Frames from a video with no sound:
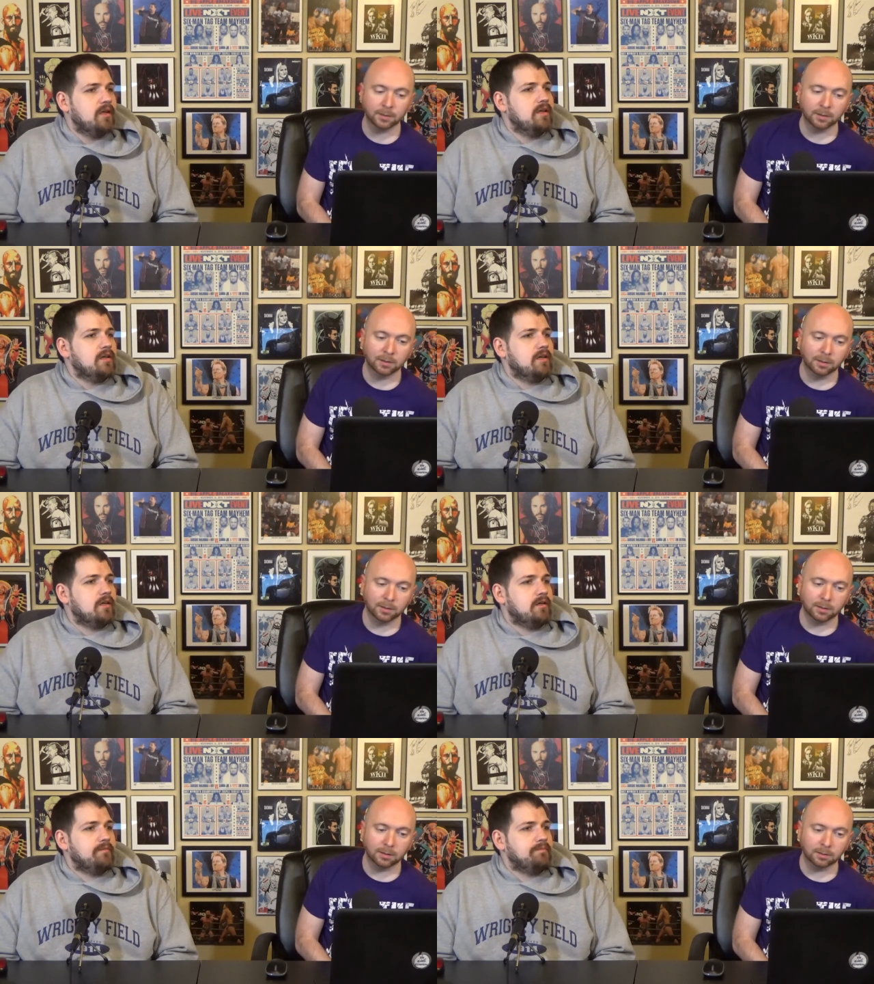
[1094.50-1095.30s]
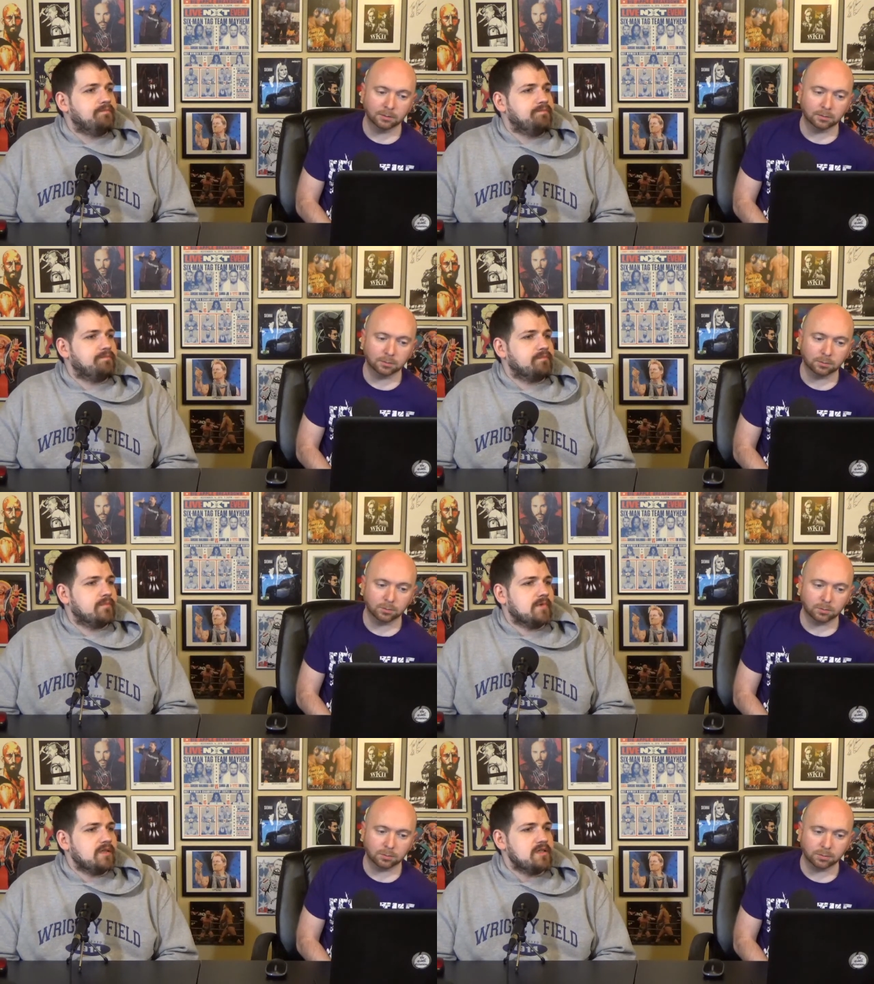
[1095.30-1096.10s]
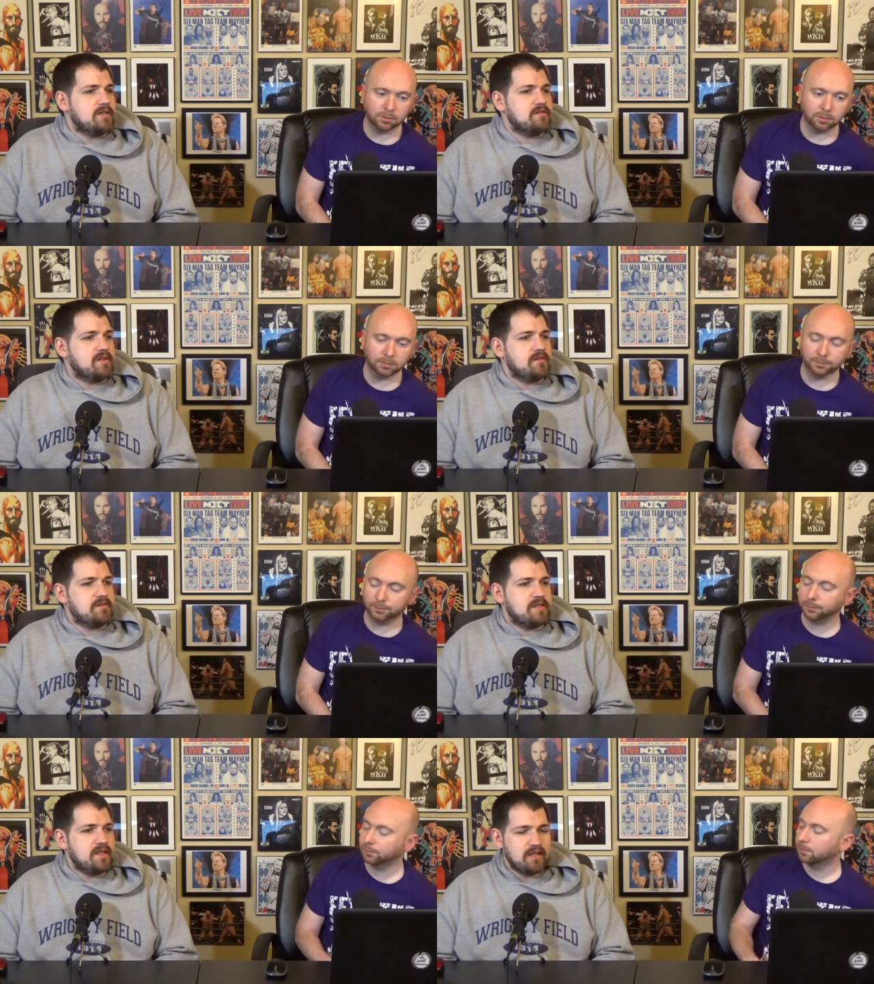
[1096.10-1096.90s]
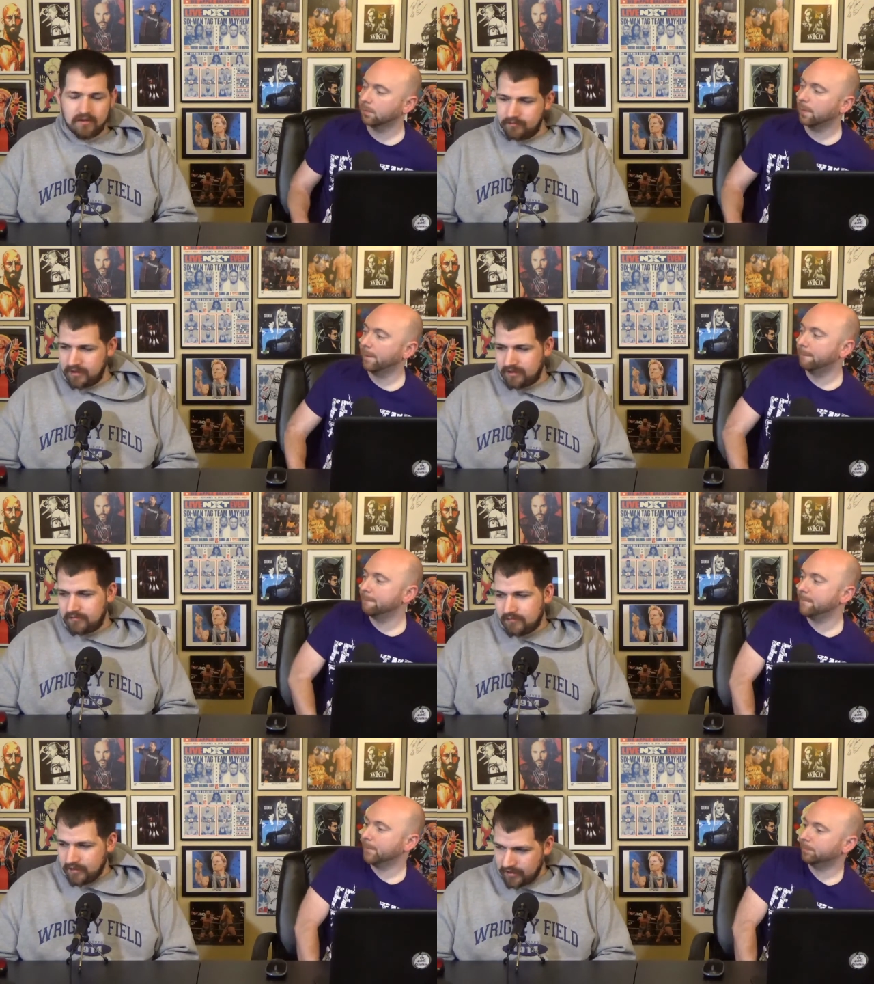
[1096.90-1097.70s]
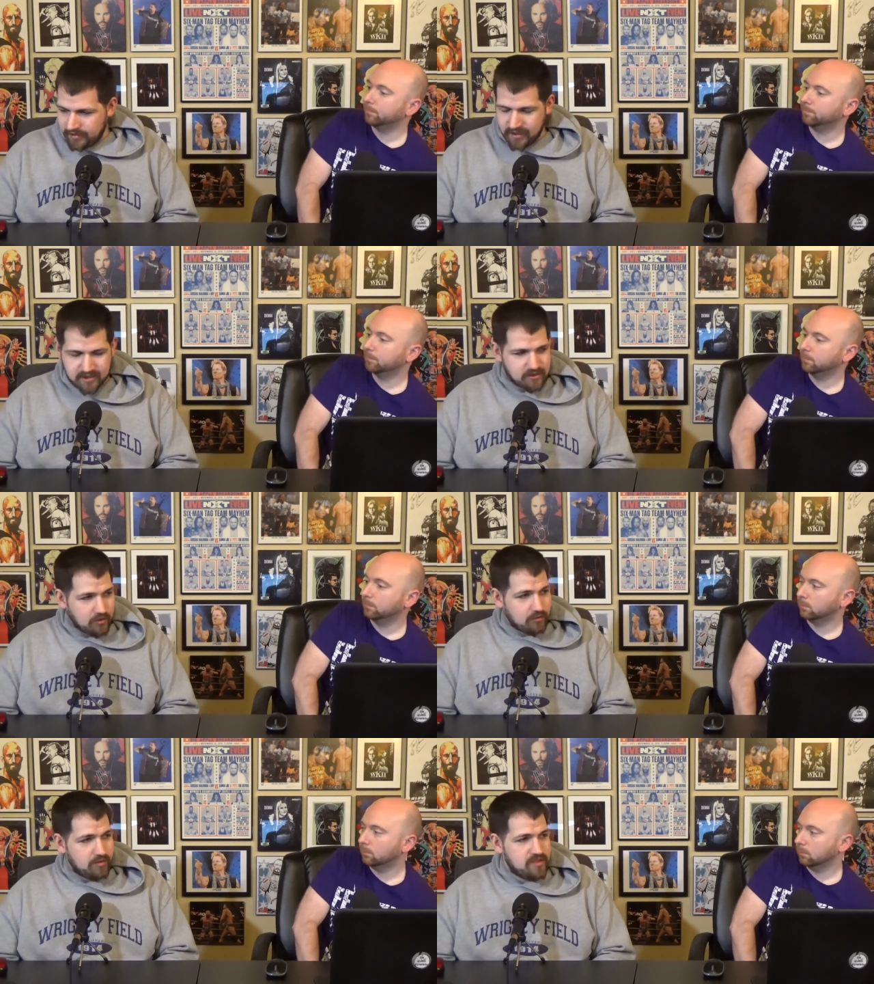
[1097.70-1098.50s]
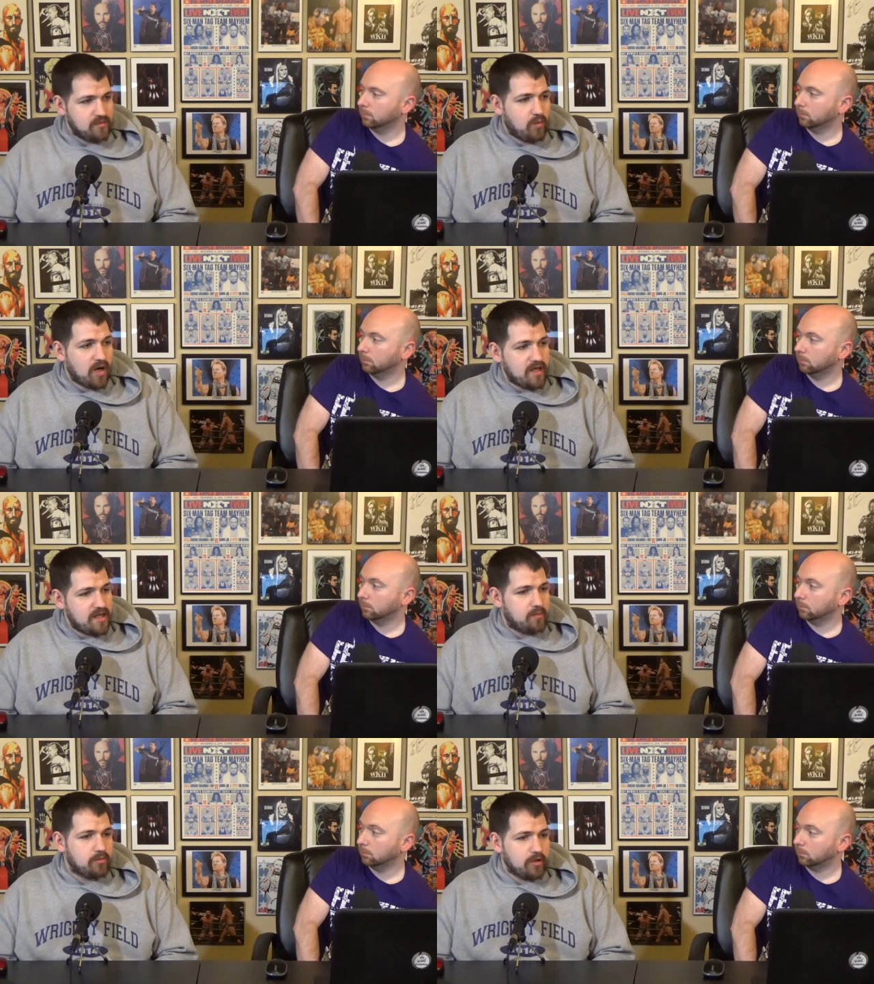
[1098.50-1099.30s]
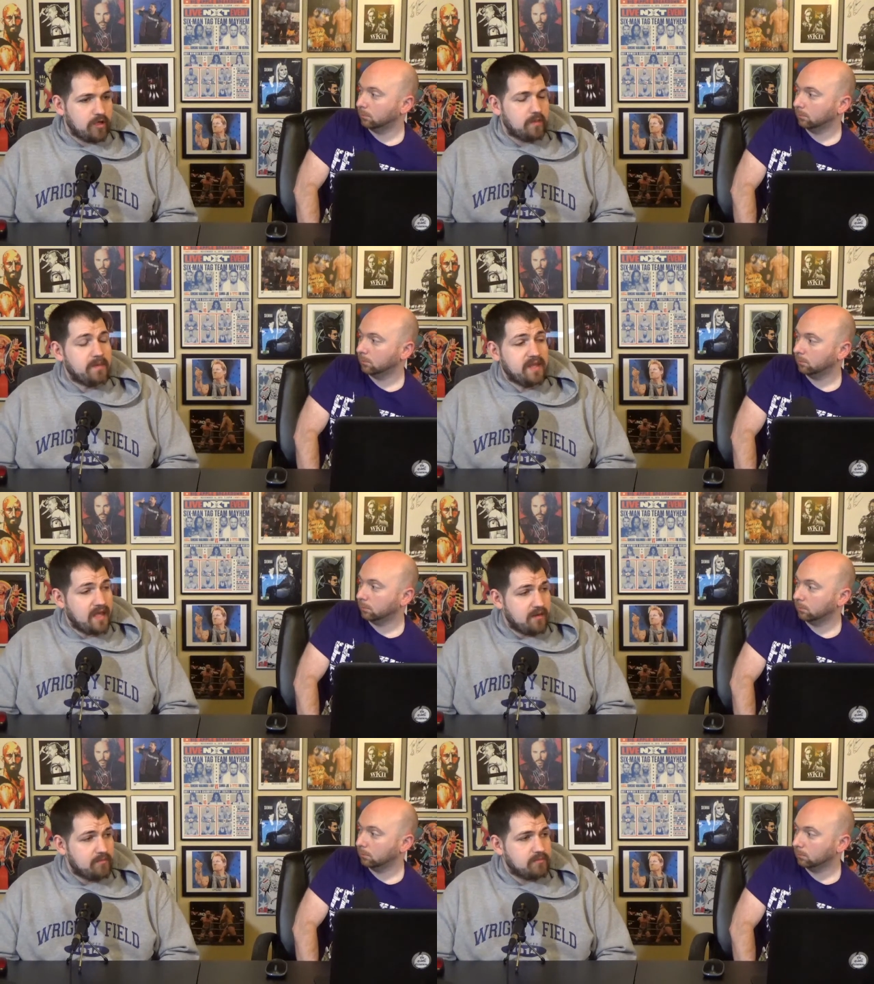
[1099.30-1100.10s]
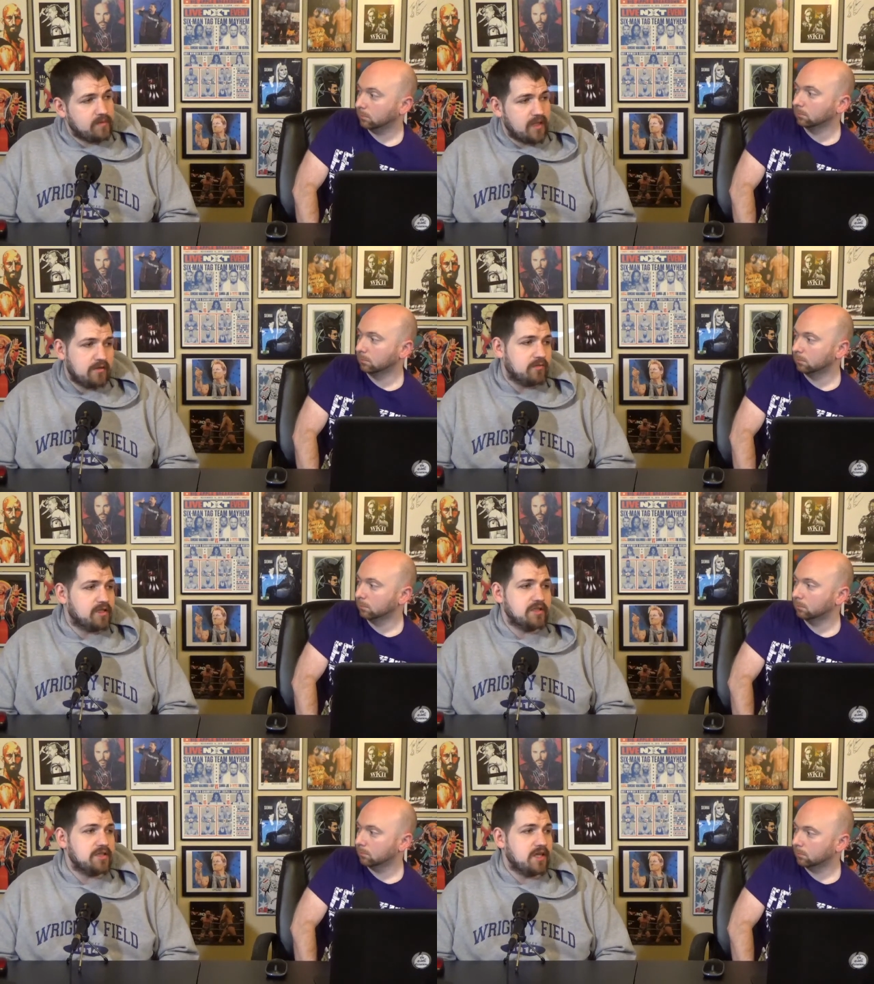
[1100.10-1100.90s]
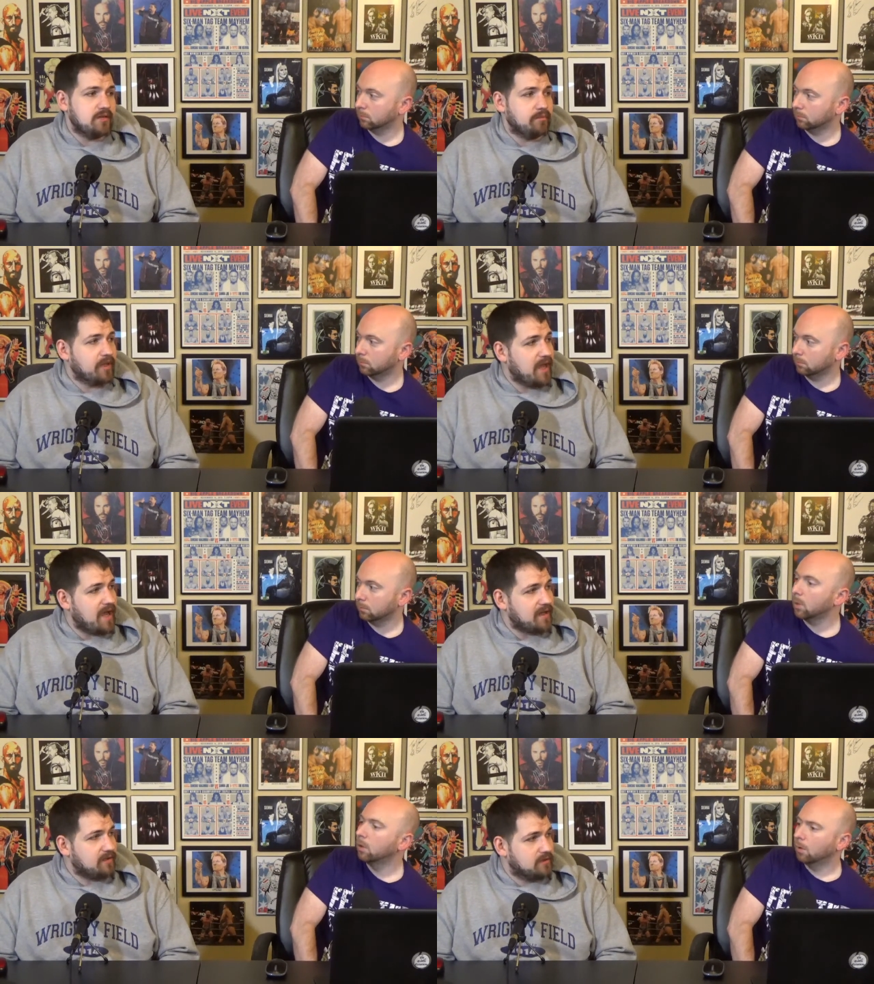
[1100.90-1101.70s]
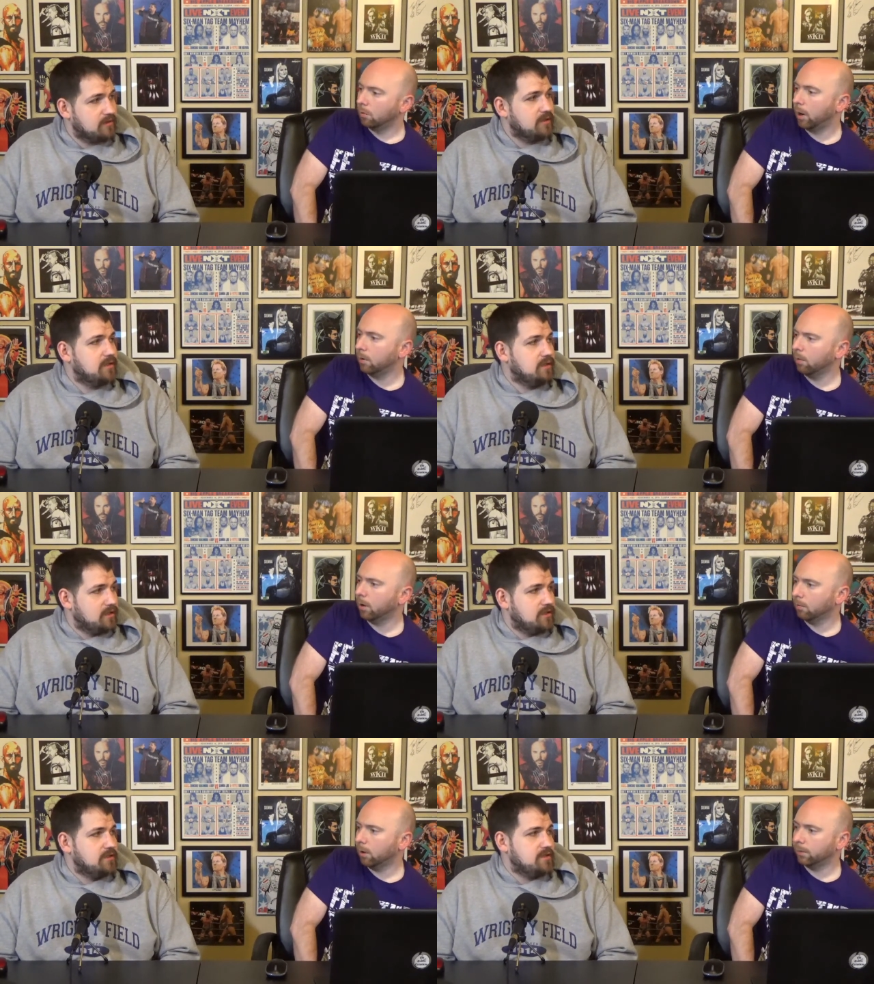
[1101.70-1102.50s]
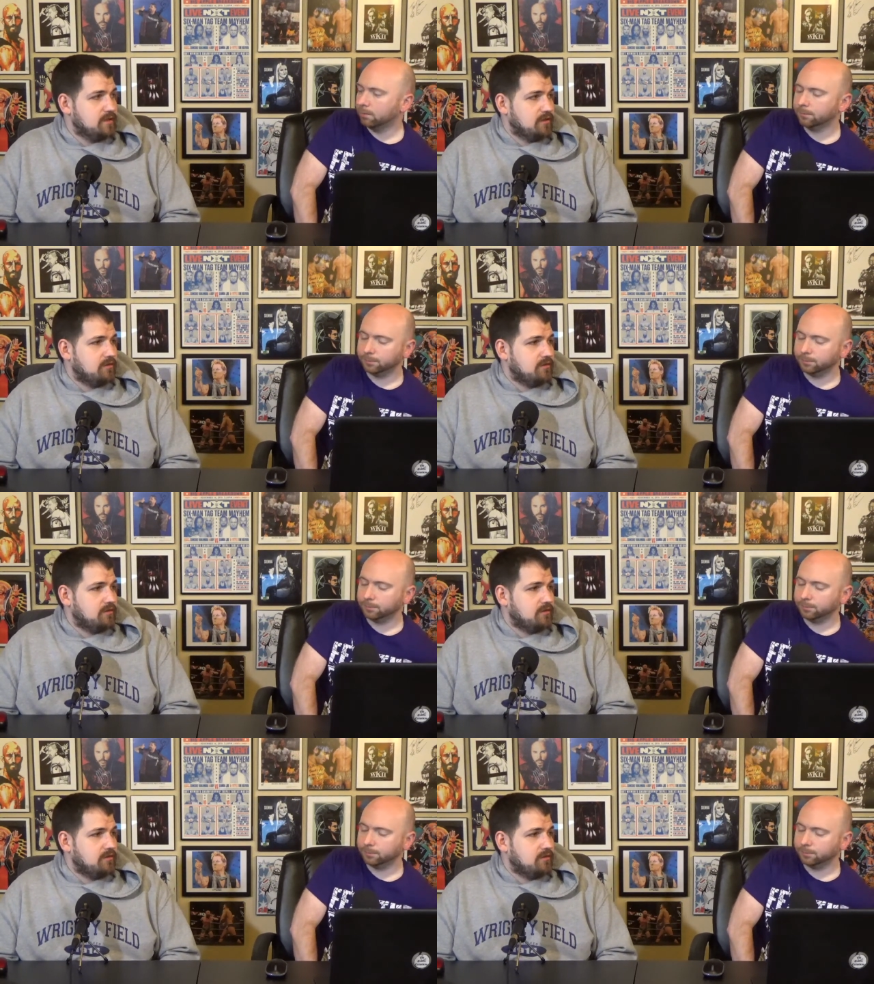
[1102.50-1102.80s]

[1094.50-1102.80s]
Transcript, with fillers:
Speaker 1: Um, because I, I was thinking, I'm like, that's the whole reason why they brought up them mm-hmm. and Ricochet and Black. Right, right, right. To